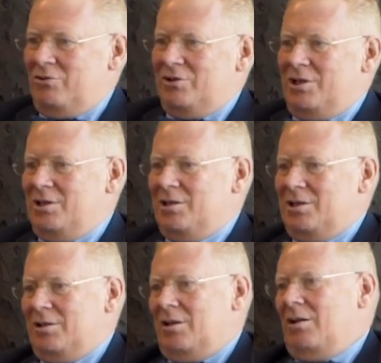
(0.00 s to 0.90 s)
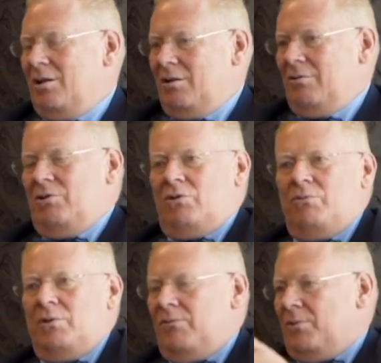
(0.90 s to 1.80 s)
You know, since, you
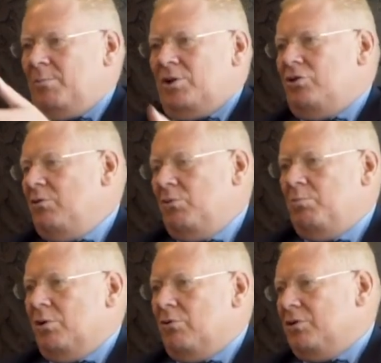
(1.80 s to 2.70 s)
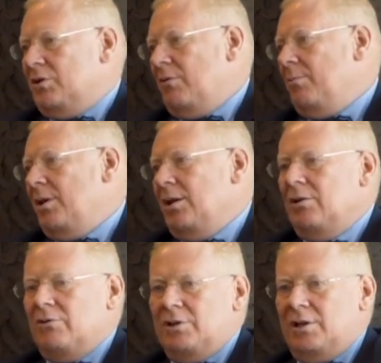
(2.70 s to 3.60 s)
know, if imagine you would be go
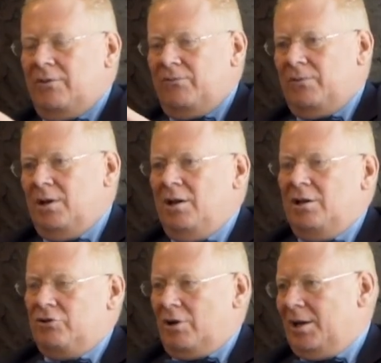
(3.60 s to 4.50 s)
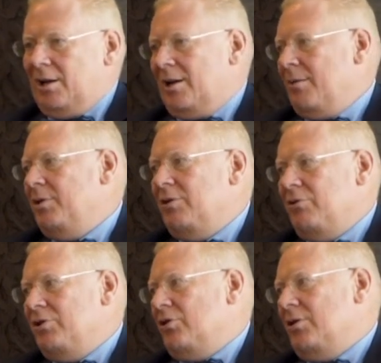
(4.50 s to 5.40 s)
swimming, or you have dry climate, a
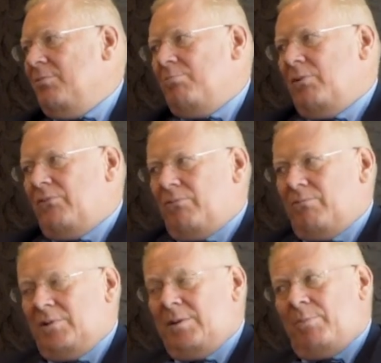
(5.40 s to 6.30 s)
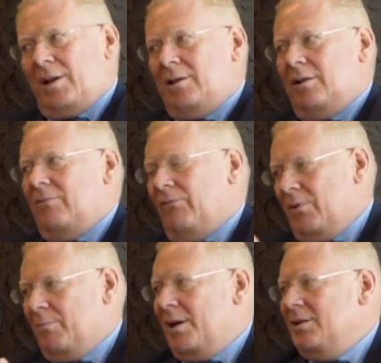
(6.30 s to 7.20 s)
rich cream, depending
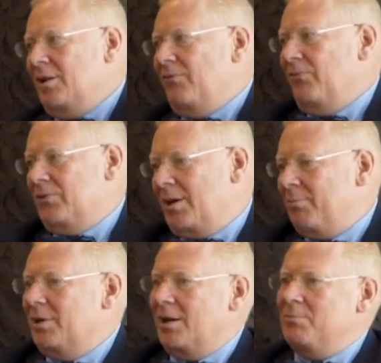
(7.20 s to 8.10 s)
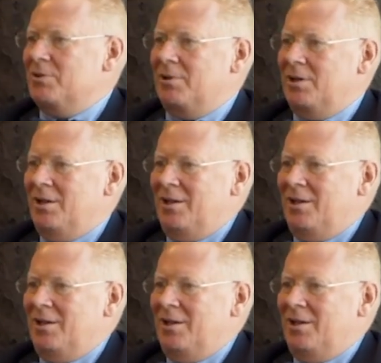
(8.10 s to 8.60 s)
for myself, sometimes when